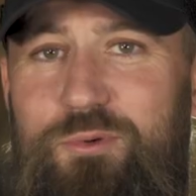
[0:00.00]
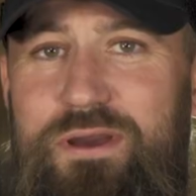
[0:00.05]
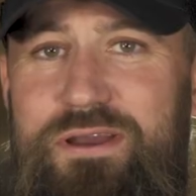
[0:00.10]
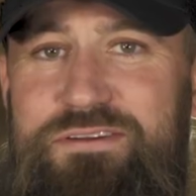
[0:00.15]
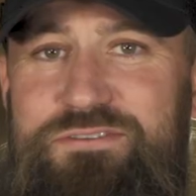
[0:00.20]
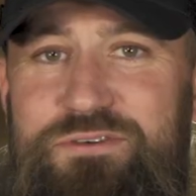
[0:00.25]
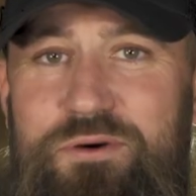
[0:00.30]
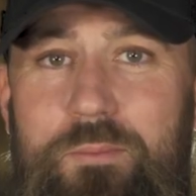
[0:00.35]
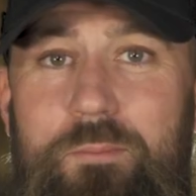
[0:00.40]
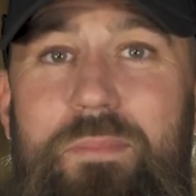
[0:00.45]
away
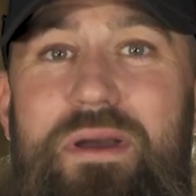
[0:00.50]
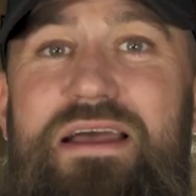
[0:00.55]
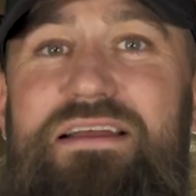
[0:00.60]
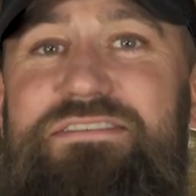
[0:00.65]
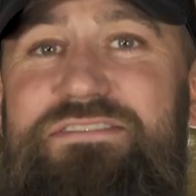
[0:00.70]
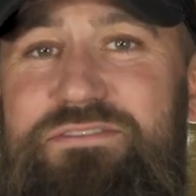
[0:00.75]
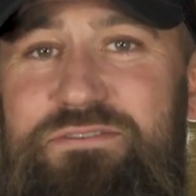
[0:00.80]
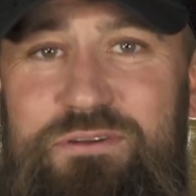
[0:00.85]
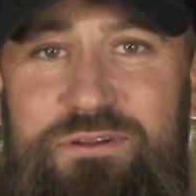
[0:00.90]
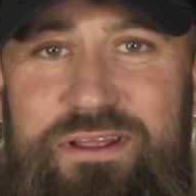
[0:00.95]
to a
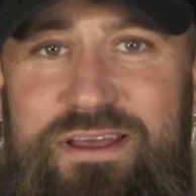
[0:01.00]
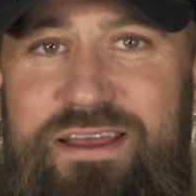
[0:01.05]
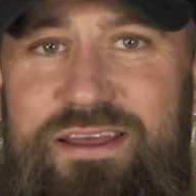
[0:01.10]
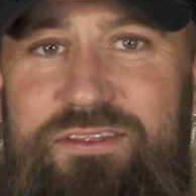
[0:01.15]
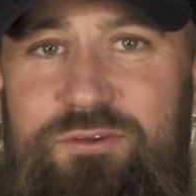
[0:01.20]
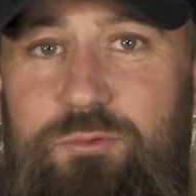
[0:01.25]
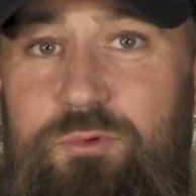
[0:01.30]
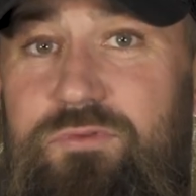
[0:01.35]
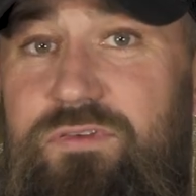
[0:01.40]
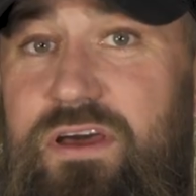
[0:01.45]
magical
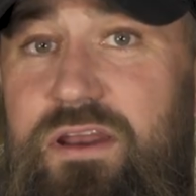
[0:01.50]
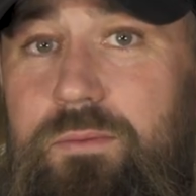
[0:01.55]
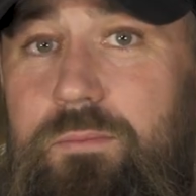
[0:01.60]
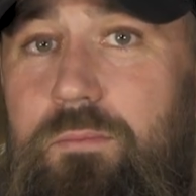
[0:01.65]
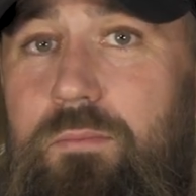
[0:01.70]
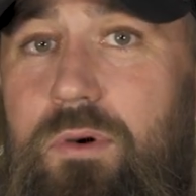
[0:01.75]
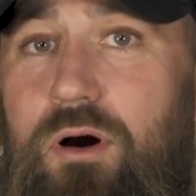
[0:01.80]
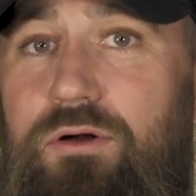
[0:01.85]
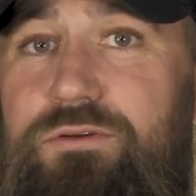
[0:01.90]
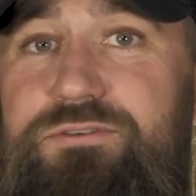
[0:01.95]
land that we've had a
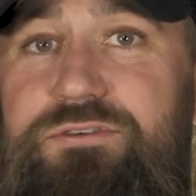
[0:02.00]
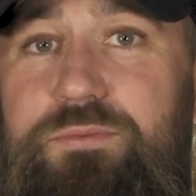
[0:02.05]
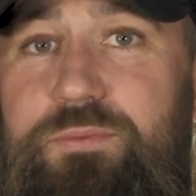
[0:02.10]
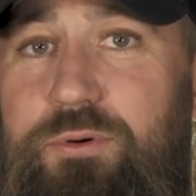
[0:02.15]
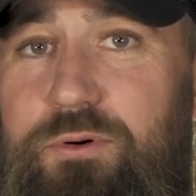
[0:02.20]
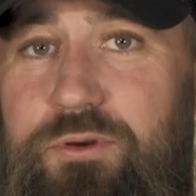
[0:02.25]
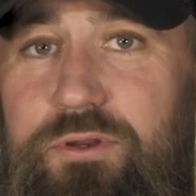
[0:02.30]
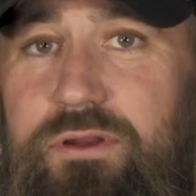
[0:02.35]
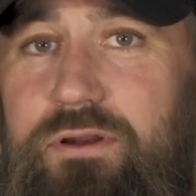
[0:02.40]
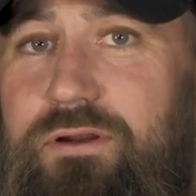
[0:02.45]

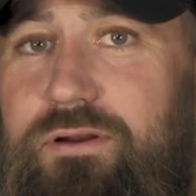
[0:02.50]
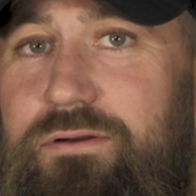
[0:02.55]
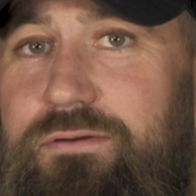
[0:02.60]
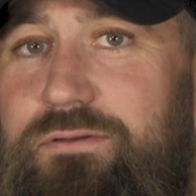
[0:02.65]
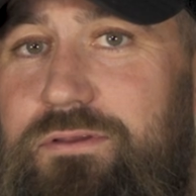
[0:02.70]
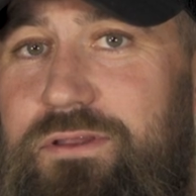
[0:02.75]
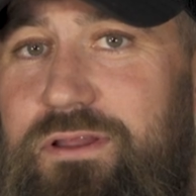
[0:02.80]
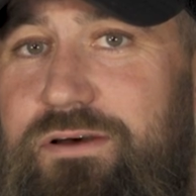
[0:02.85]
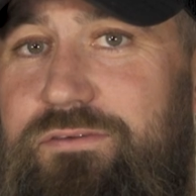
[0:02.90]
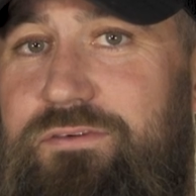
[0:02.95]
multiple-year
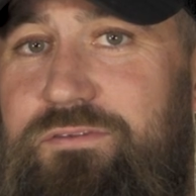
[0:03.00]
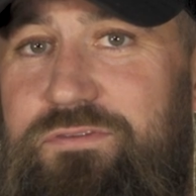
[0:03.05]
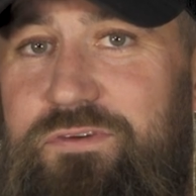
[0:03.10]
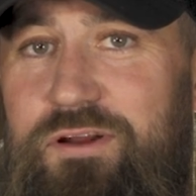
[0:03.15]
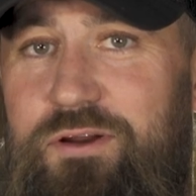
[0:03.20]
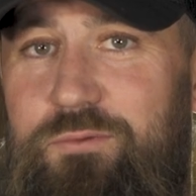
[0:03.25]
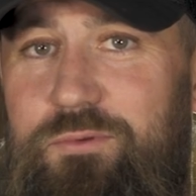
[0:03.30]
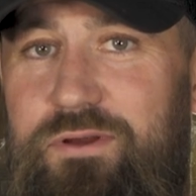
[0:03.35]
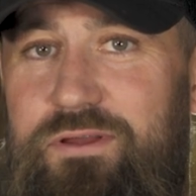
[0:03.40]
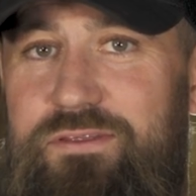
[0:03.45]
love
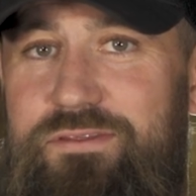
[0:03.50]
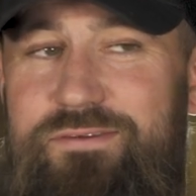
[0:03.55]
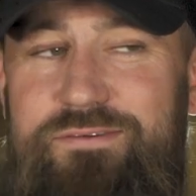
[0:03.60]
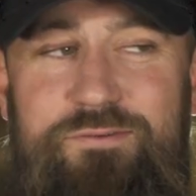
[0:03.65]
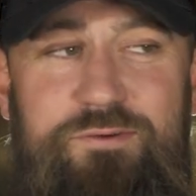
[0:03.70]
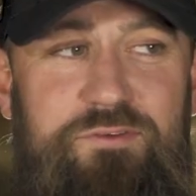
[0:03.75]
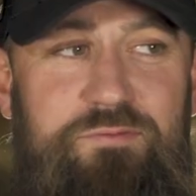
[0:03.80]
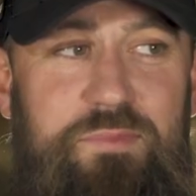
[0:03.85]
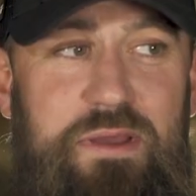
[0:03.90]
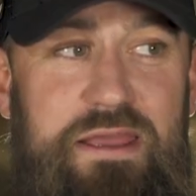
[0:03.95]
affair with.
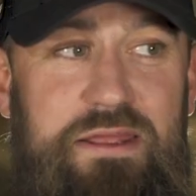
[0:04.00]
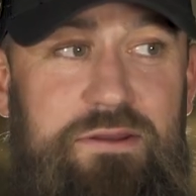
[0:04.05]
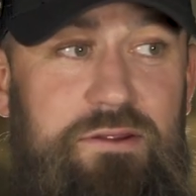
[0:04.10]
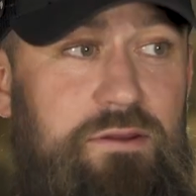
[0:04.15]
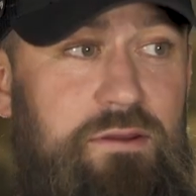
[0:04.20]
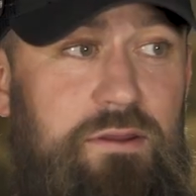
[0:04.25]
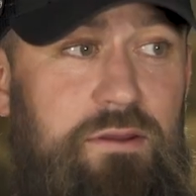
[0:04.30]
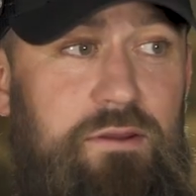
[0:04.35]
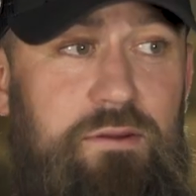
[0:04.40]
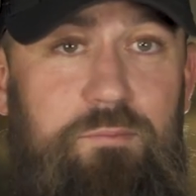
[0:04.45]
We've made
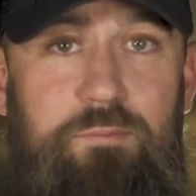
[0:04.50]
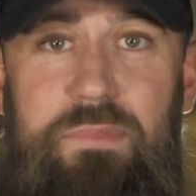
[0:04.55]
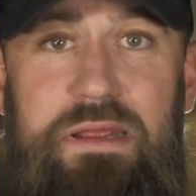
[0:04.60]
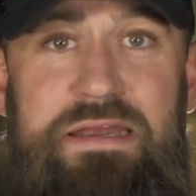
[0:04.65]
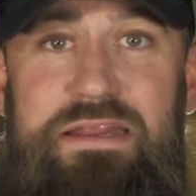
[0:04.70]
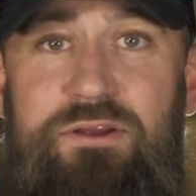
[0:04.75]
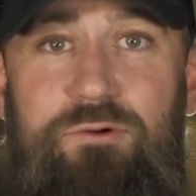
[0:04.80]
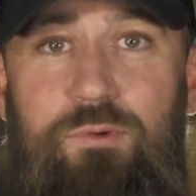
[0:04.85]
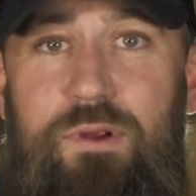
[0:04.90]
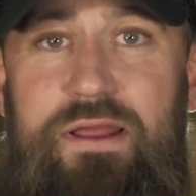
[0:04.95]

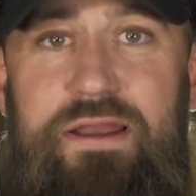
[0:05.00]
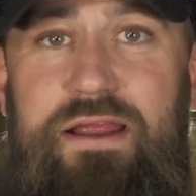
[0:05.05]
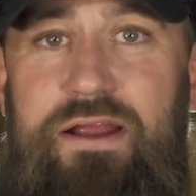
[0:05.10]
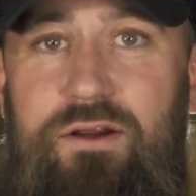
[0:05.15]
many red